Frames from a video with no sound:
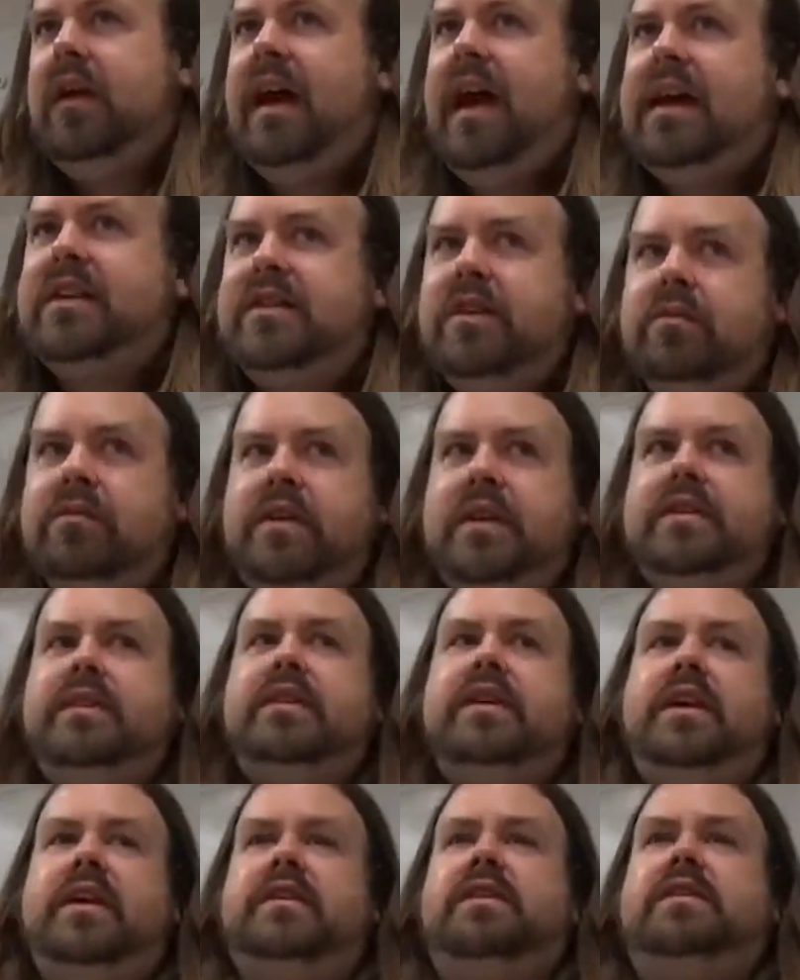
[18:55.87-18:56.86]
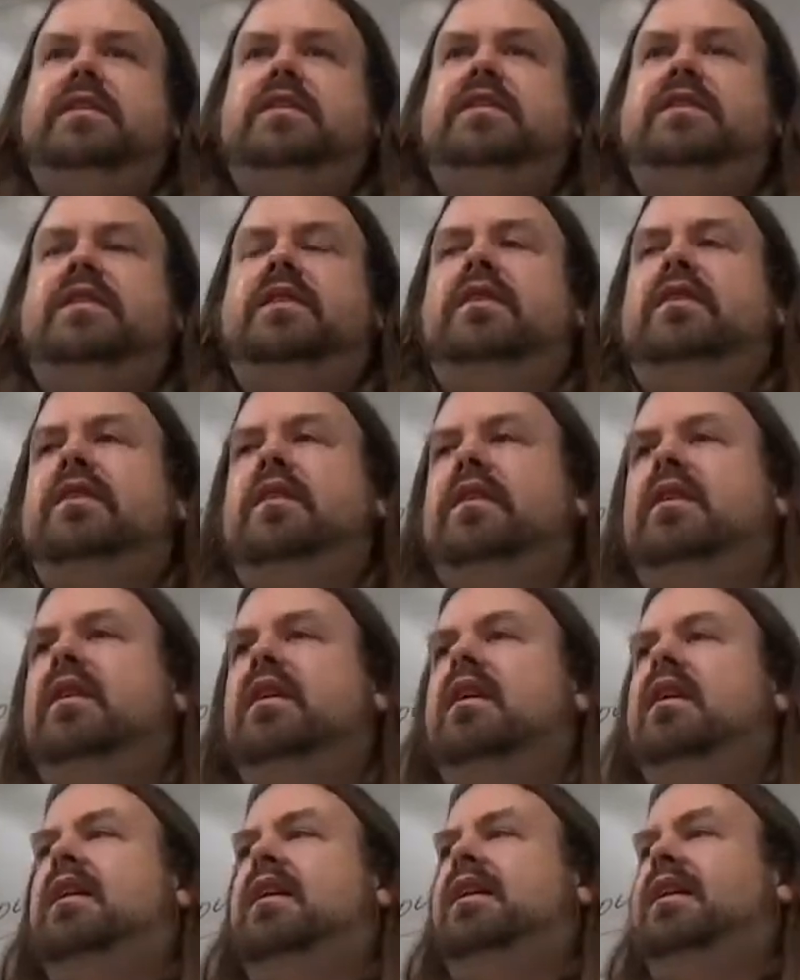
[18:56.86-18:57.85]
as Odysseus
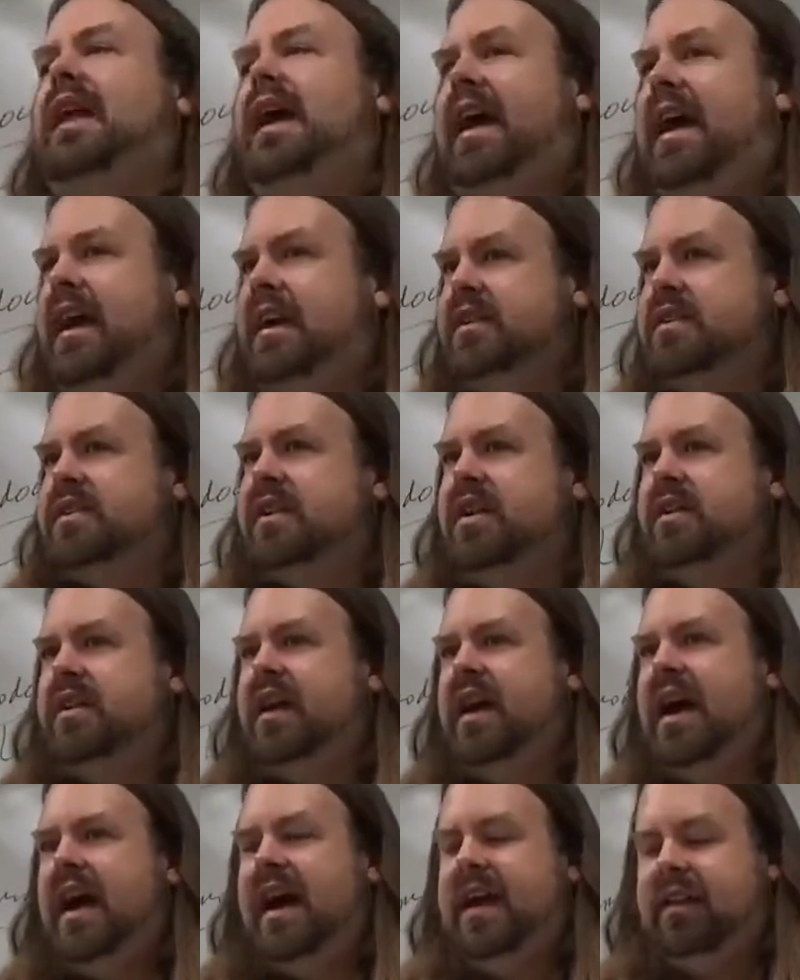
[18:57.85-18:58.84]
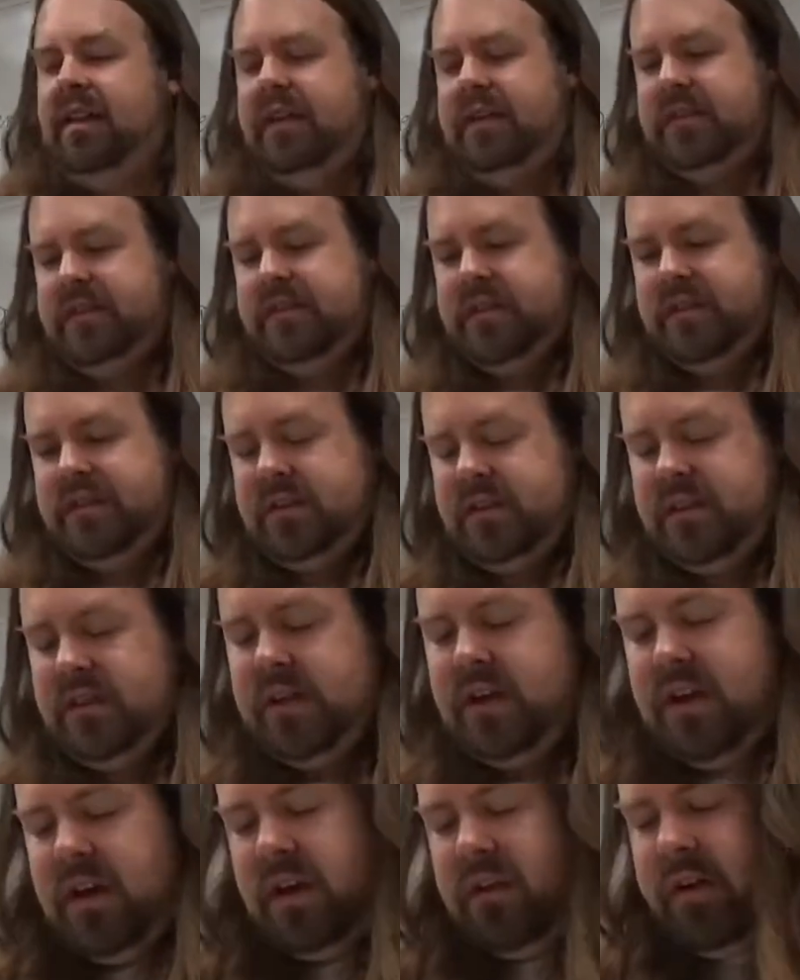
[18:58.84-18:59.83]
lands on the island,
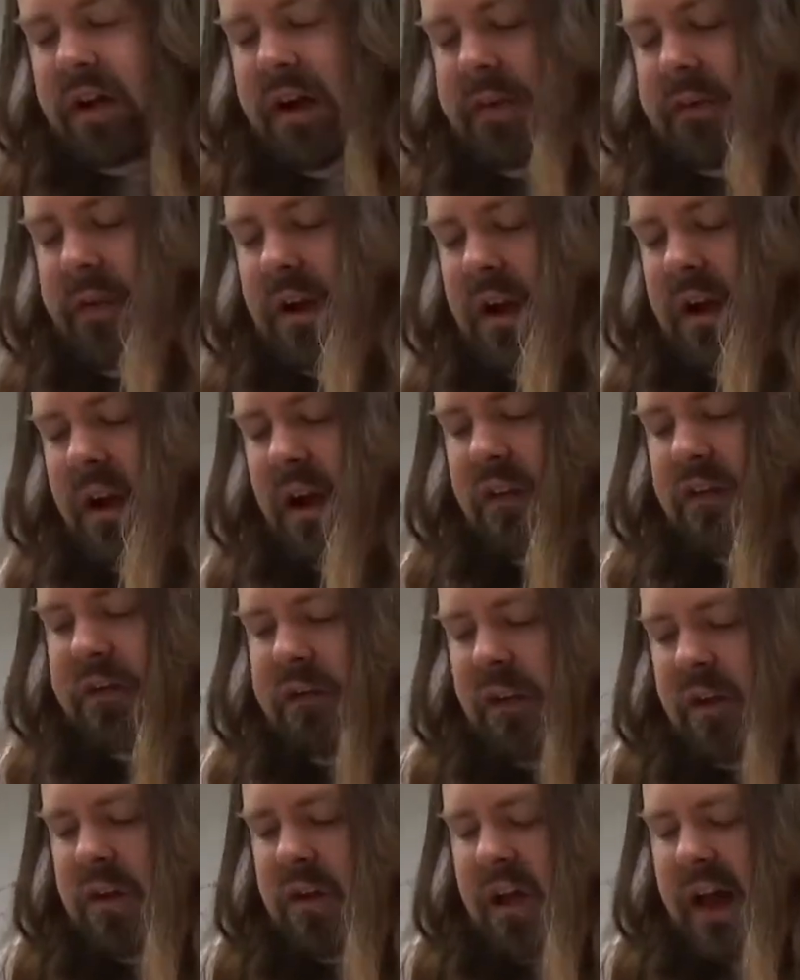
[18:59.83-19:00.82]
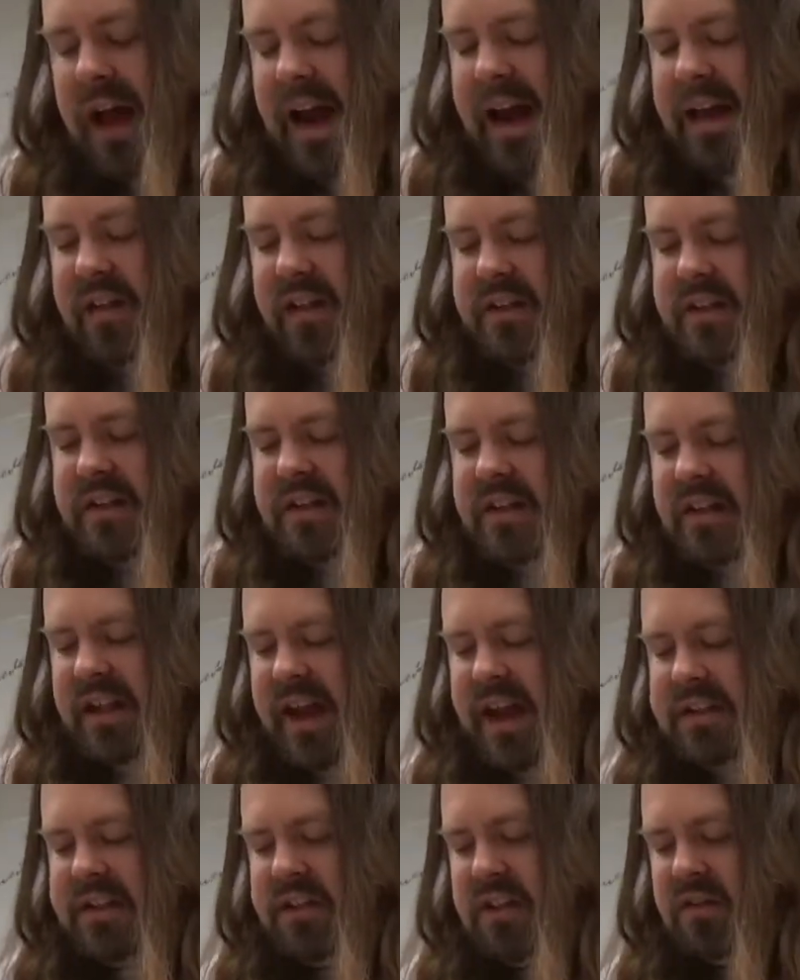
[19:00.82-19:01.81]
right, a fertile island
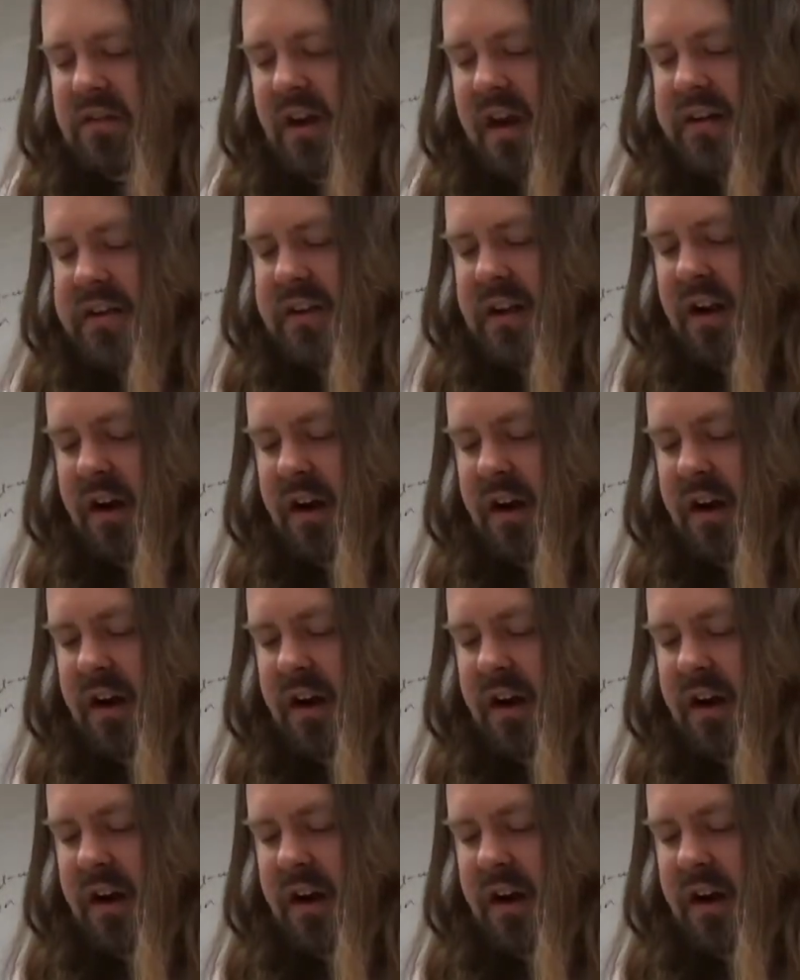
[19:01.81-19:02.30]
slants across the